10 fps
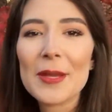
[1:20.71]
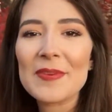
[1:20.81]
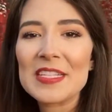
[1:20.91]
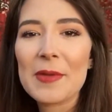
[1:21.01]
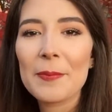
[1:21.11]

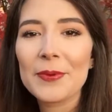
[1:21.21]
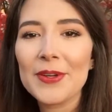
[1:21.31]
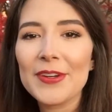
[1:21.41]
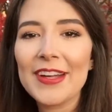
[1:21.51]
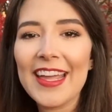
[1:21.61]
Japanese
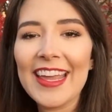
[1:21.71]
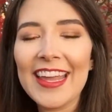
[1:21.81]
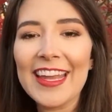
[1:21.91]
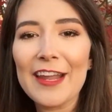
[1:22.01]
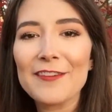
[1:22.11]
maple
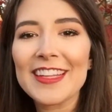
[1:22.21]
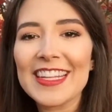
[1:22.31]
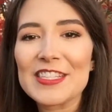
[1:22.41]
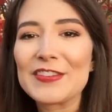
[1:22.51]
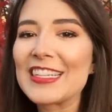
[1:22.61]
and I feel
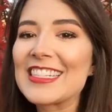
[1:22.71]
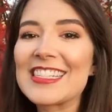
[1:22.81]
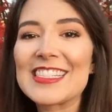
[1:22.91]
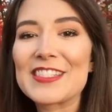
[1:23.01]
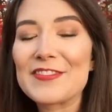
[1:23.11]
like it's feeling
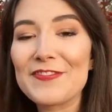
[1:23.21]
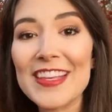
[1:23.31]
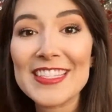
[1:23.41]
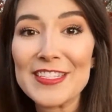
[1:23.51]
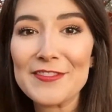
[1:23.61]
just as
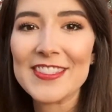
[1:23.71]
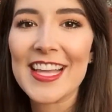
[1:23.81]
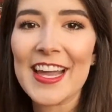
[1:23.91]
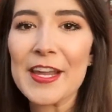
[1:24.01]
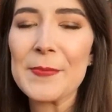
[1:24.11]
festive as
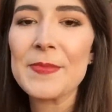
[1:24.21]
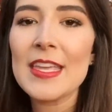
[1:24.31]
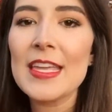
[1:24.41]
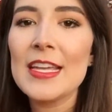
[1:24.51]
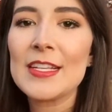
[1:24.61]
I am.
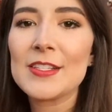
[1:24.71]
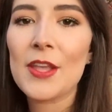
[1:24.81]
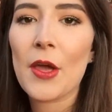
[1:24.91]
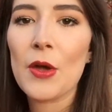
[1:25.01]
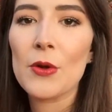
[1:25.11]

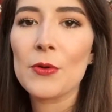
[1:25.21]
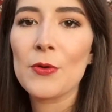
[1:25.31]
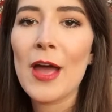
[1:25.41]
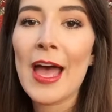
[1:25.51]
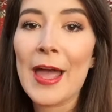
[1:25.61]

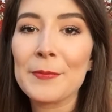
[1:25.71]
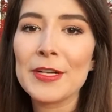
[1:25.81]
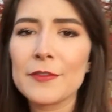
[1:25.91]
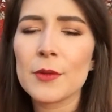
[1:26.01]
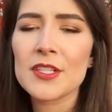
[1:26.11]
So I'm
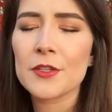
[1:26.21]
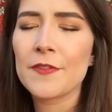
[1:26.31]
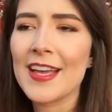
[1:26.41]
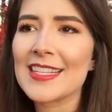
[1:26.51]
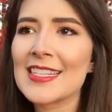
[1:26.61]
ready for Wassail
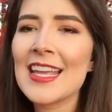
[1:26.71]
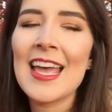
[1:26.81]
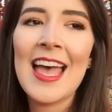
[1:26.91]
Fest.